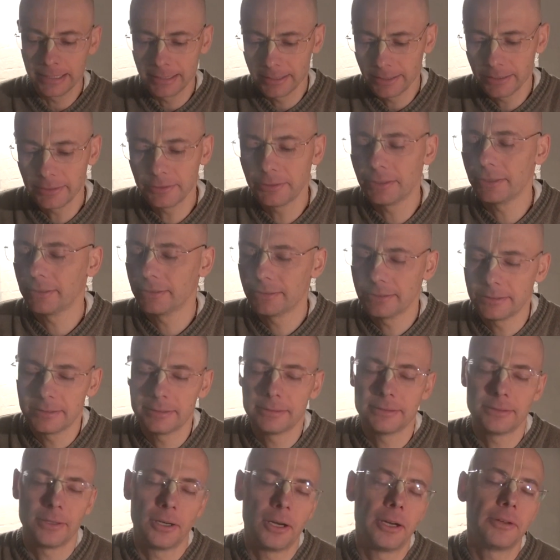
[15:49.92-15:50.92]
well,
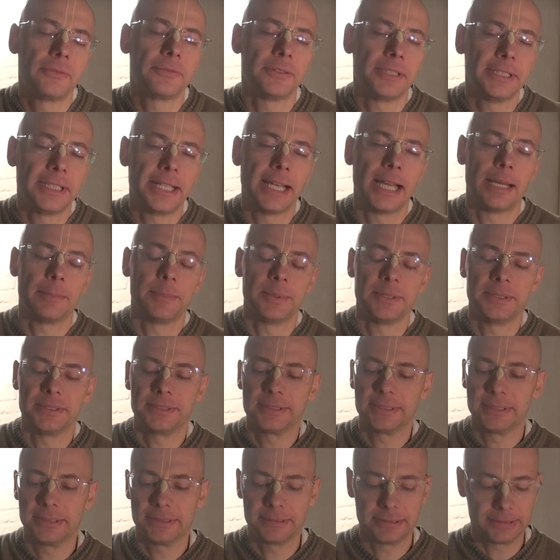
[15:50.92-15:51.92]
often it
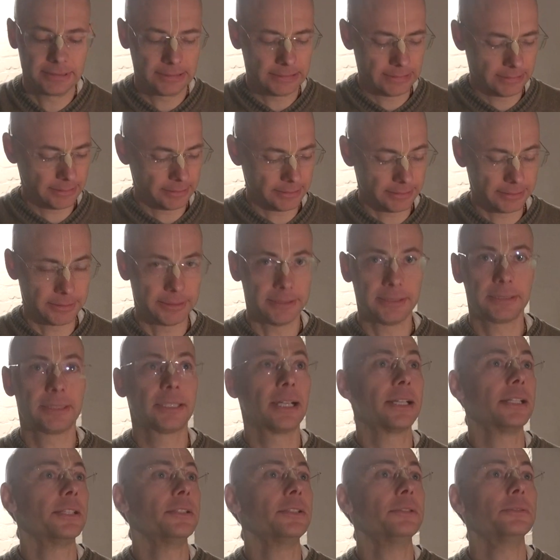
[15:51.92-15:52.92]
happens. This is
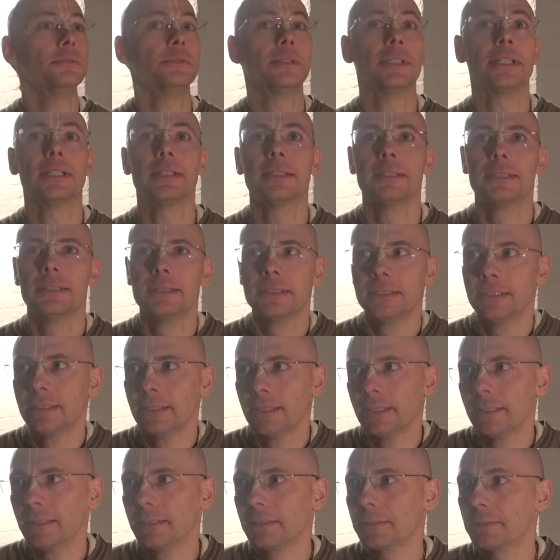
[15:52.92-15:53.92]
Kali Yuga.
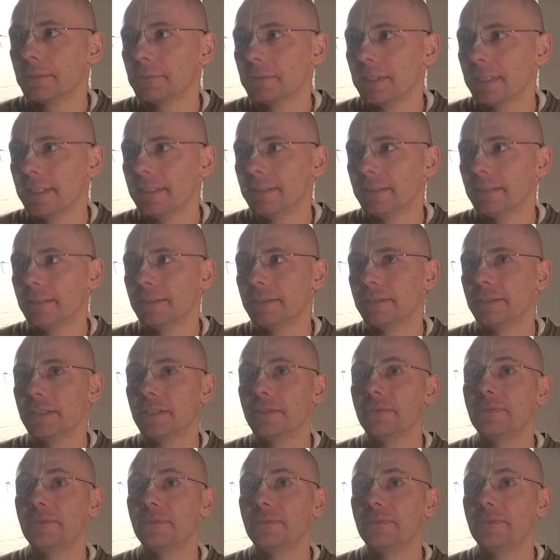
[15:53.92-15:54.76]
So then the